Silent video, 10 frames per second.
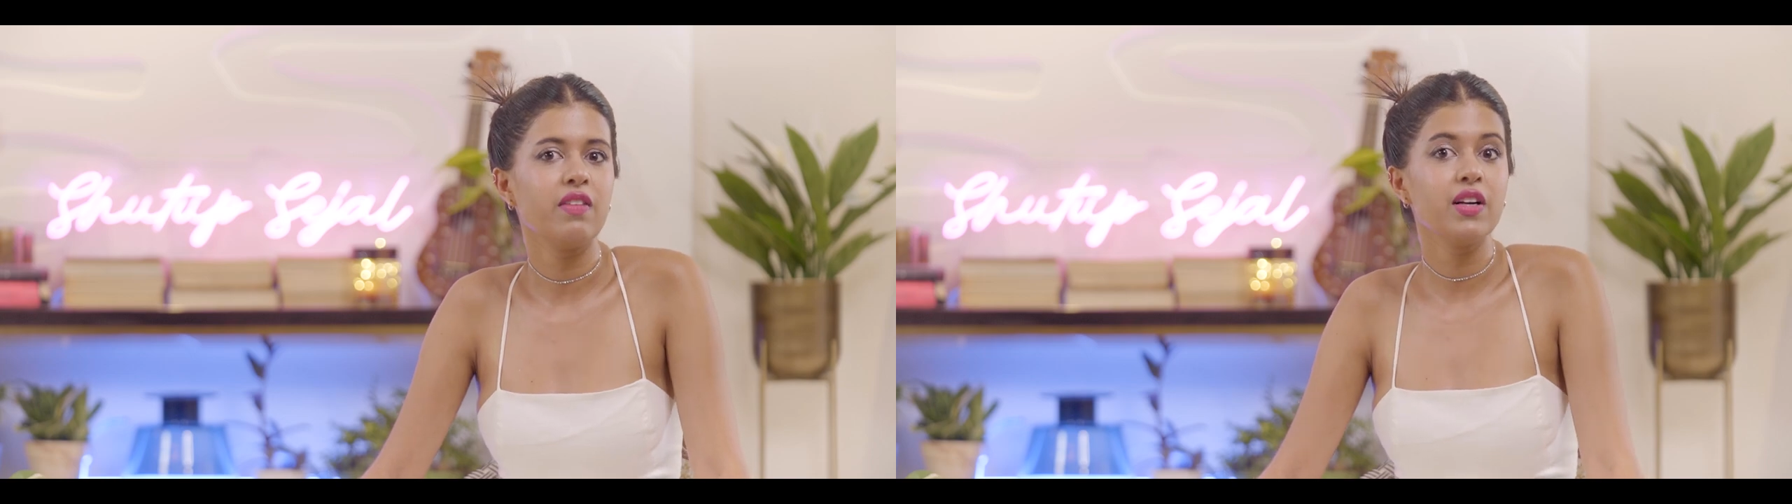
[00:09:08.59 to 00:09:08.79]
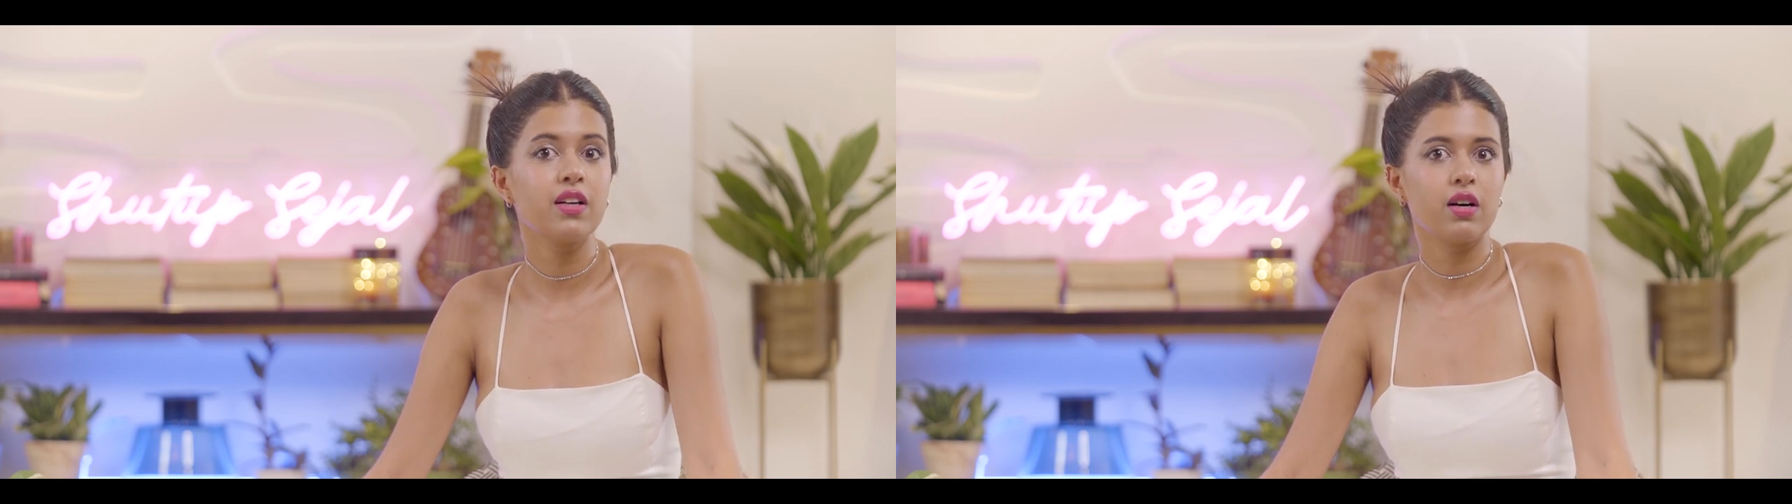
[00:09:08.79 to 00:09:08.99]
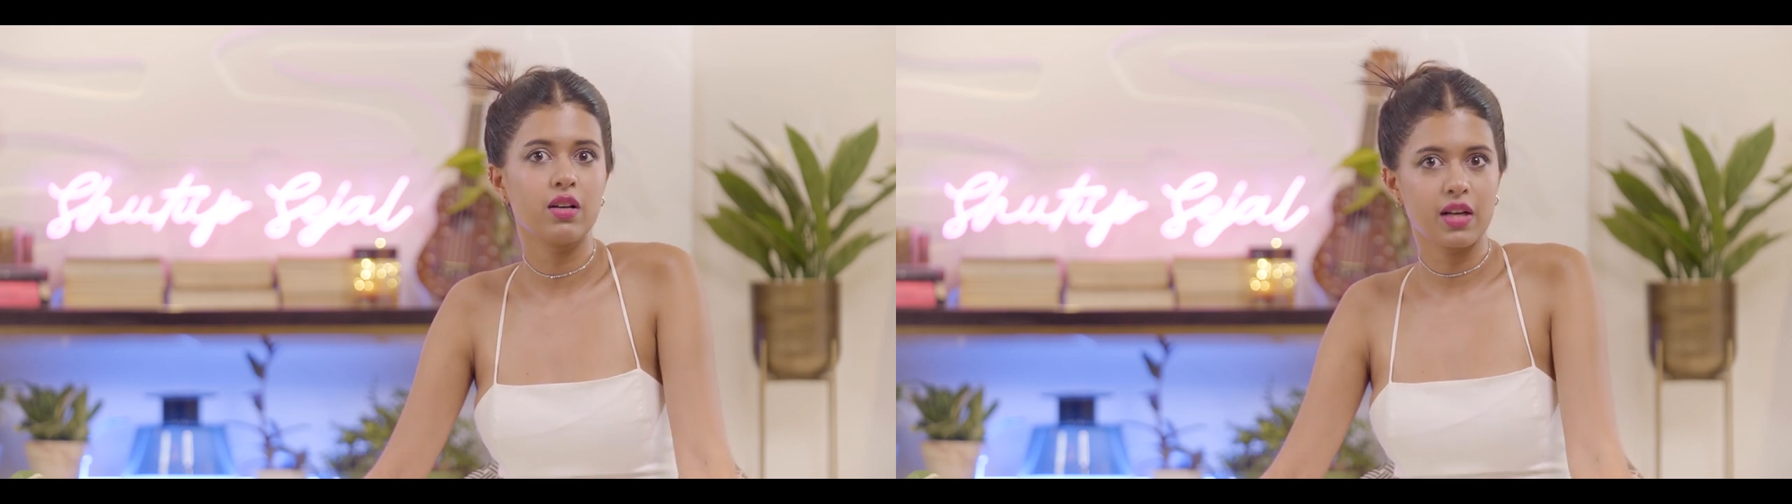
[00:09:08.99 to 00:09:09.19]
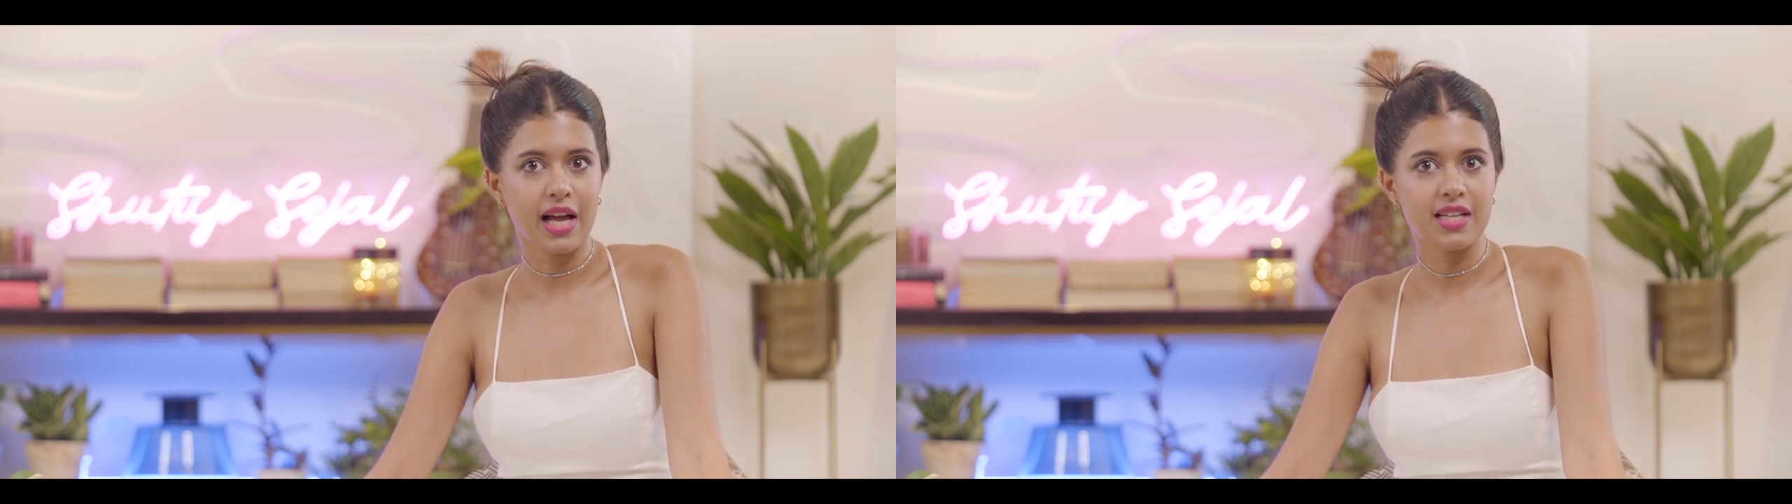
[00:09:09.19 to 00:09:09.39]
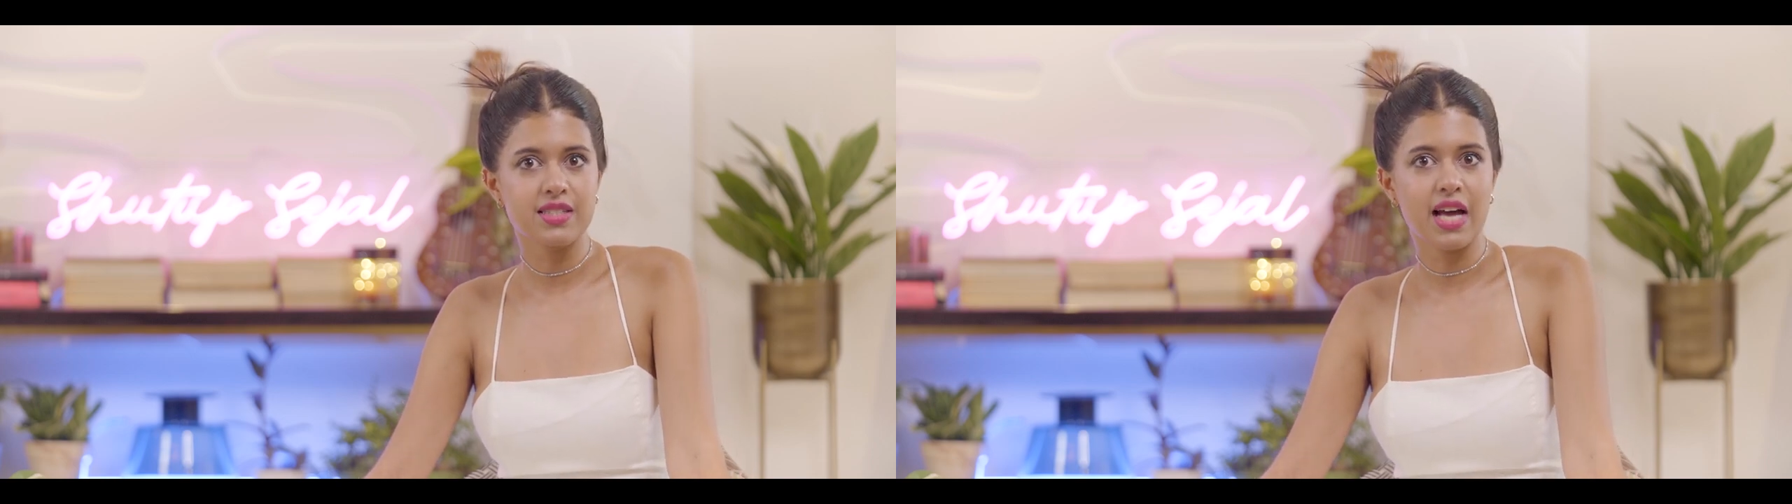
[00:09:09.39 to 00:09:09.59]
of
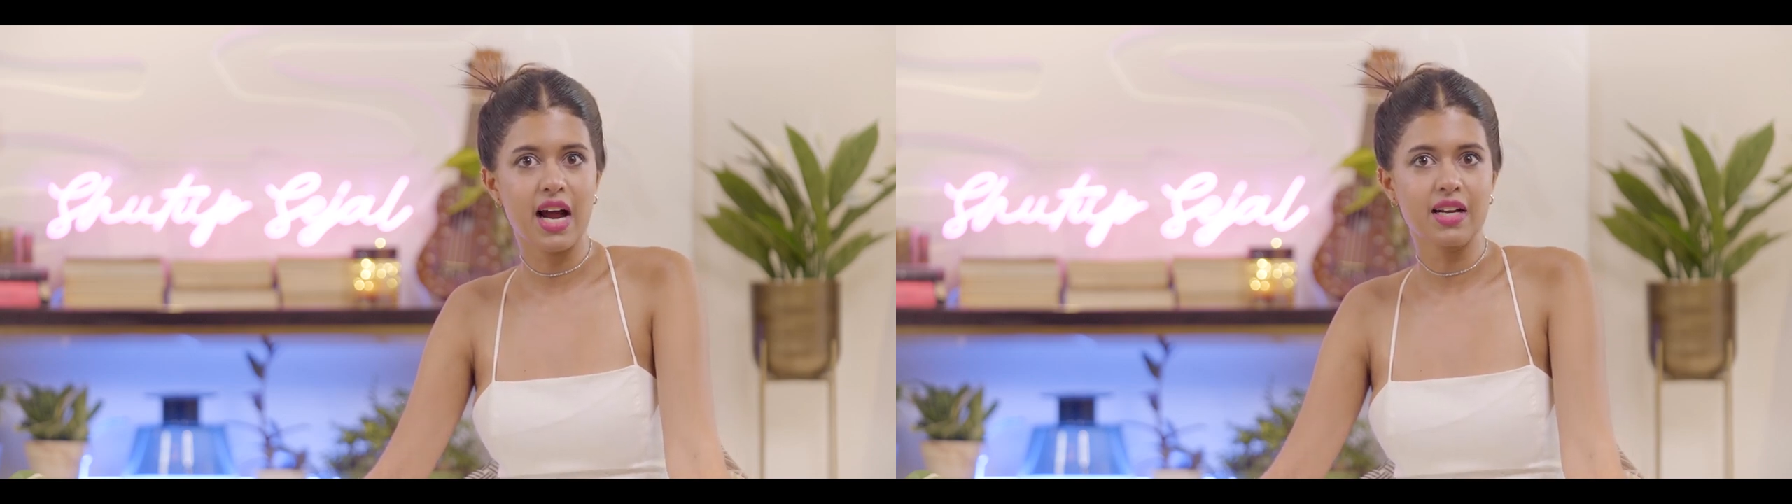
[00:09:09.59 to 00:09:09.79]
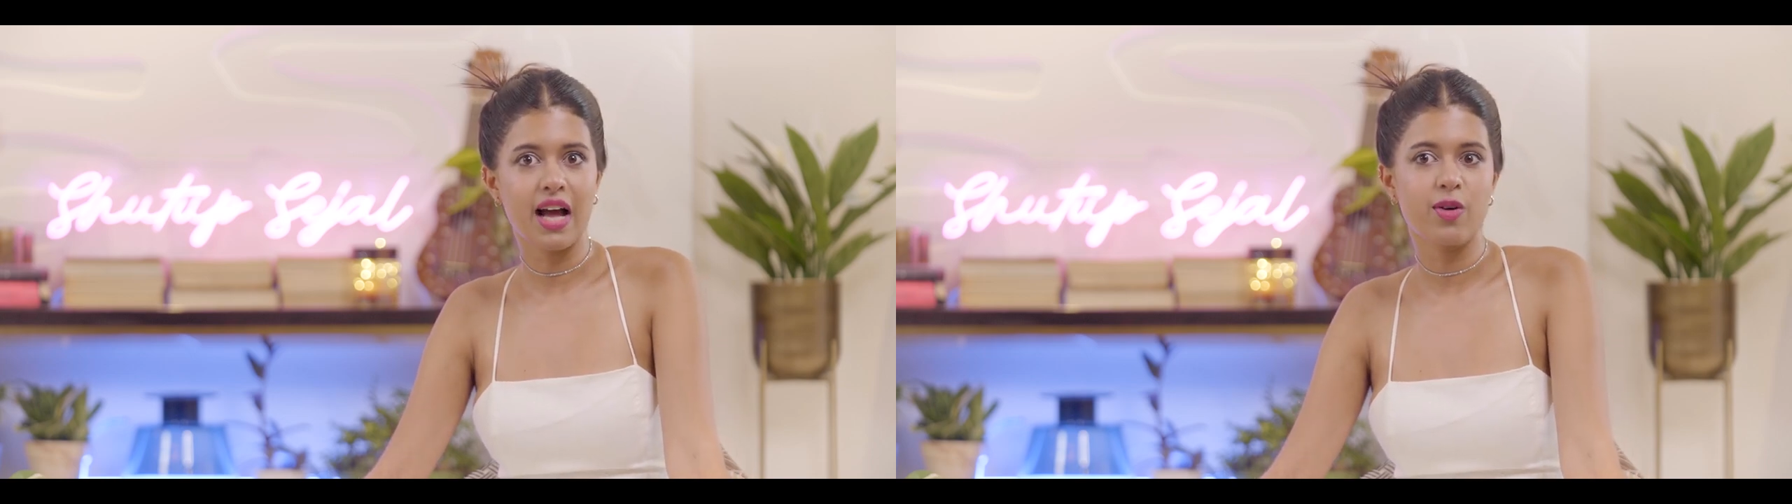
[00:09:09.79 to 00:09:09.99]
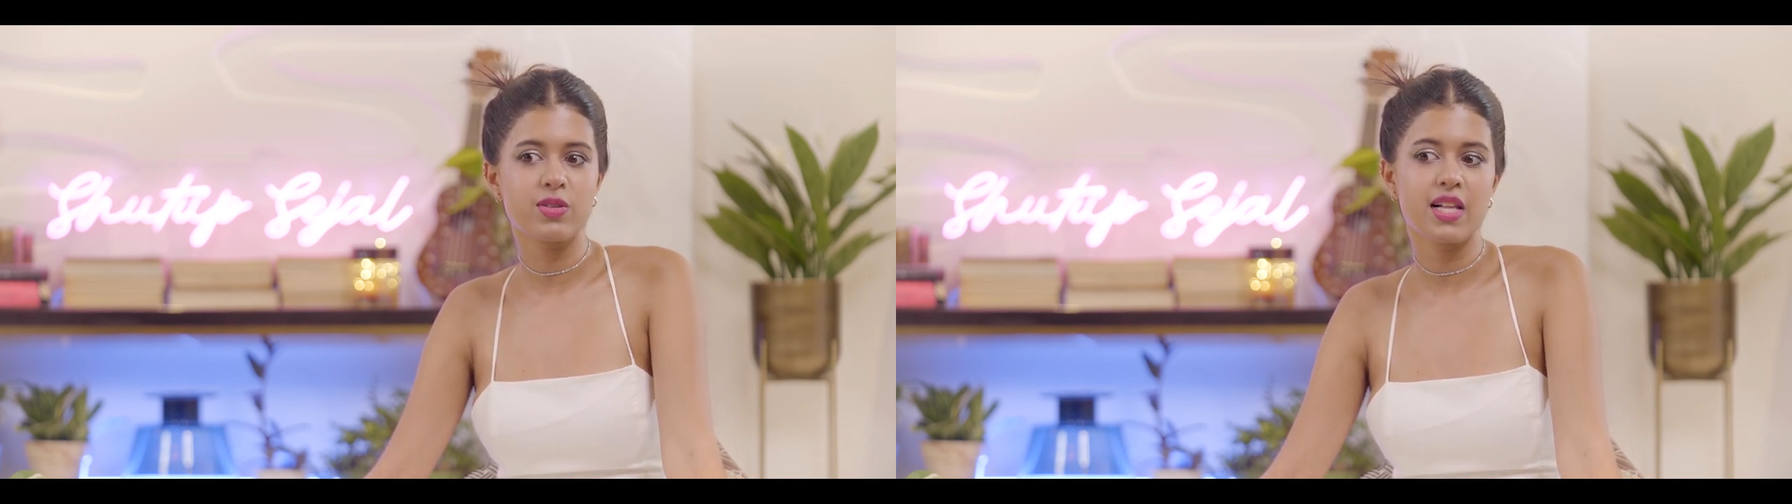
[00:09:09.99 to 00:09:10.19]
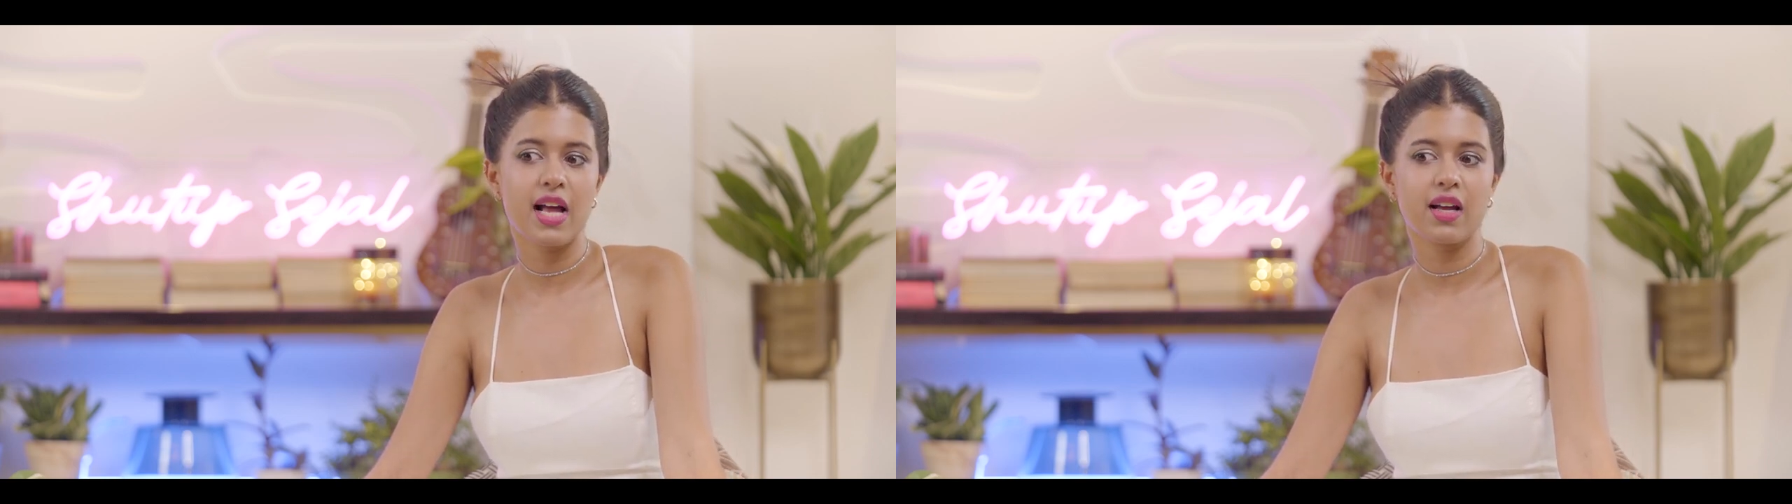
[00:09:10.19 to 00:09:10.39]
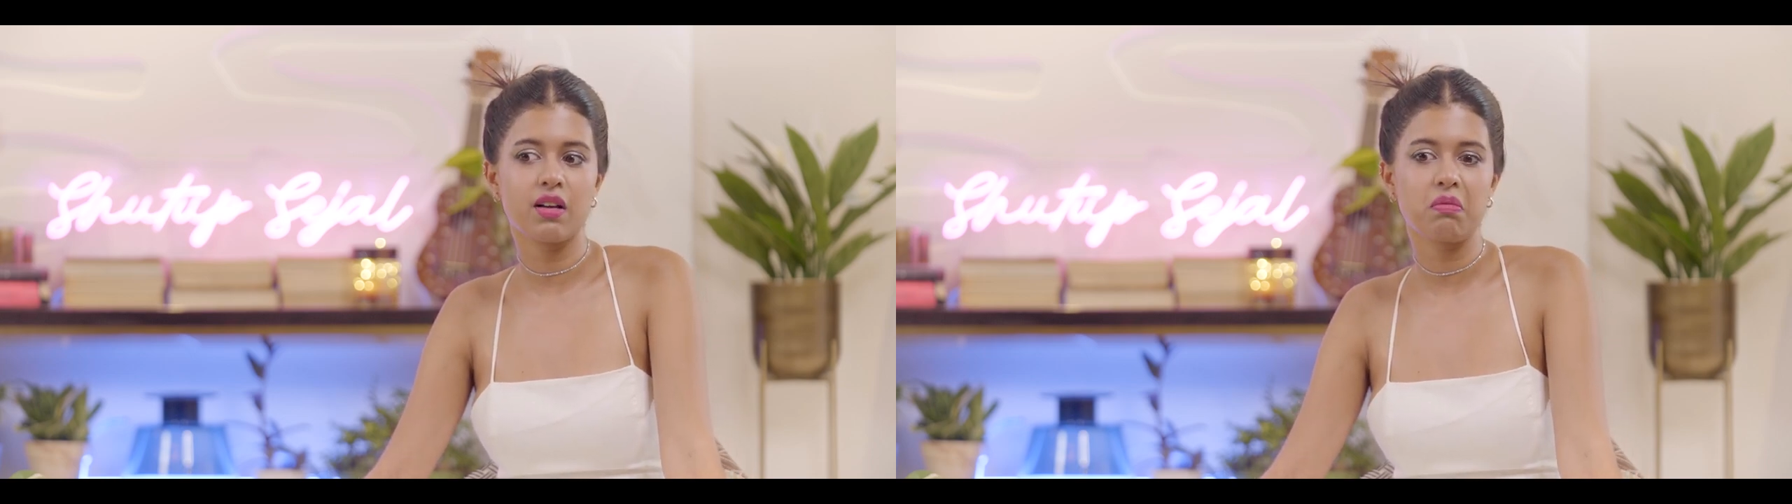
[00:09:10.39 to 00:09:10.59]
internalized that. I was
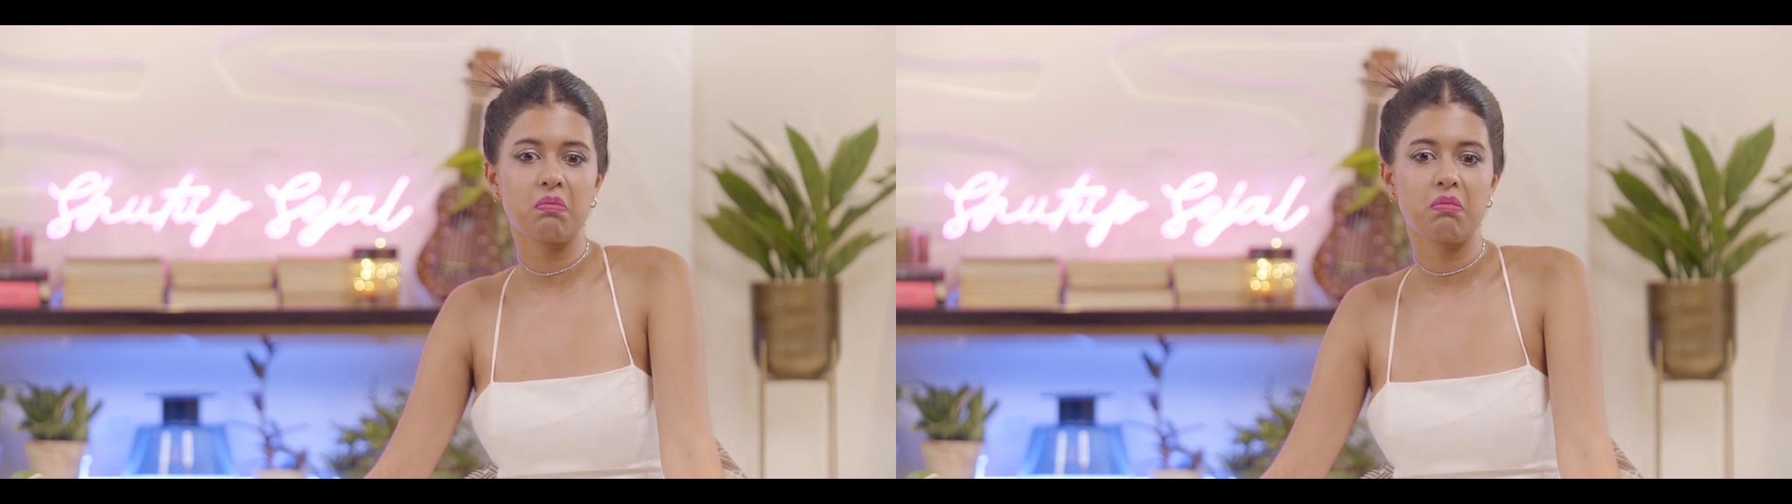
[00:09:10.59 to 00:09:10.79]
like,